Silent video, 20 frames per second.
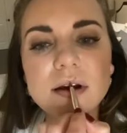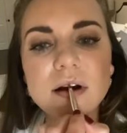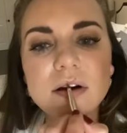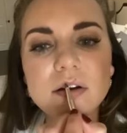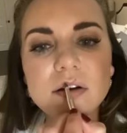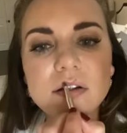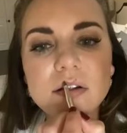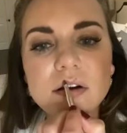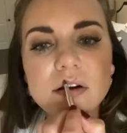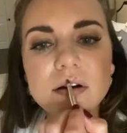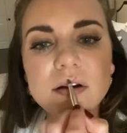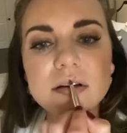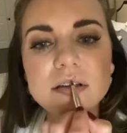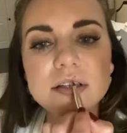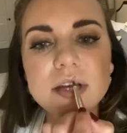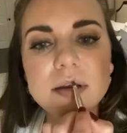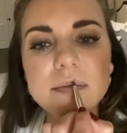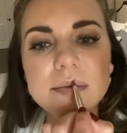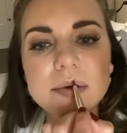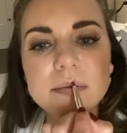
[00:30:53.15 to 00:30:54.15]
you learn to
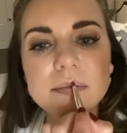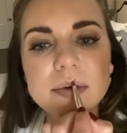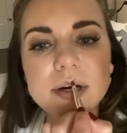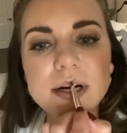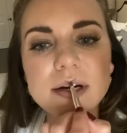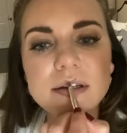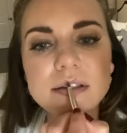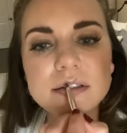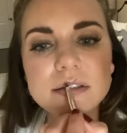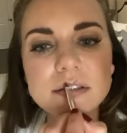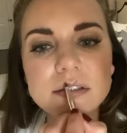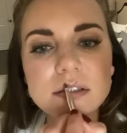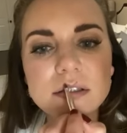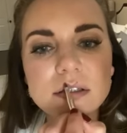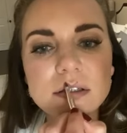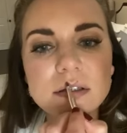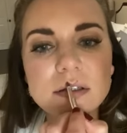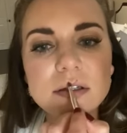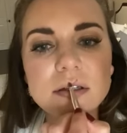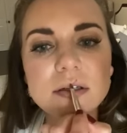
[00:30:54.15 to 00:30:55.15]
shape your brows.
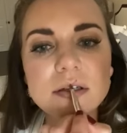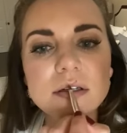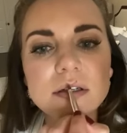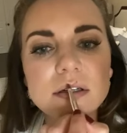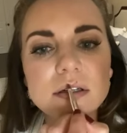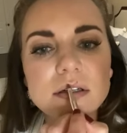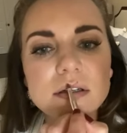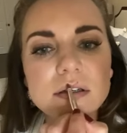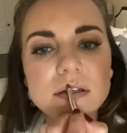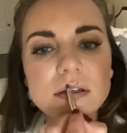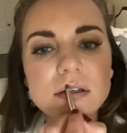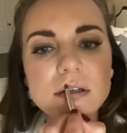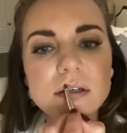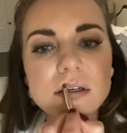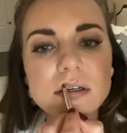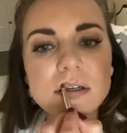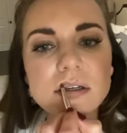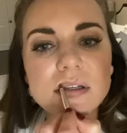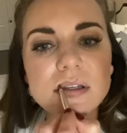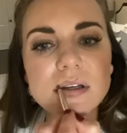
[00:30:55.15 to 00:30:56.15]
And
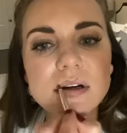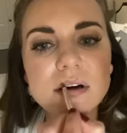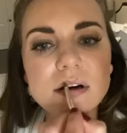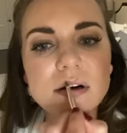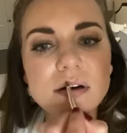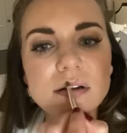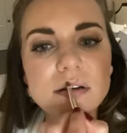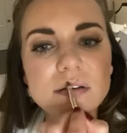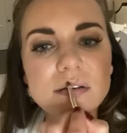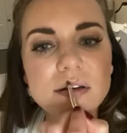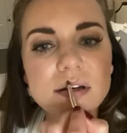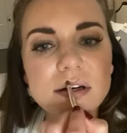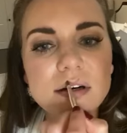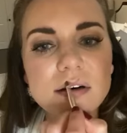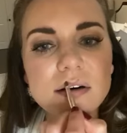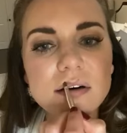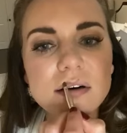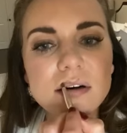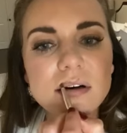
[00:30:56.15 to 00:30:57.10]
it's all about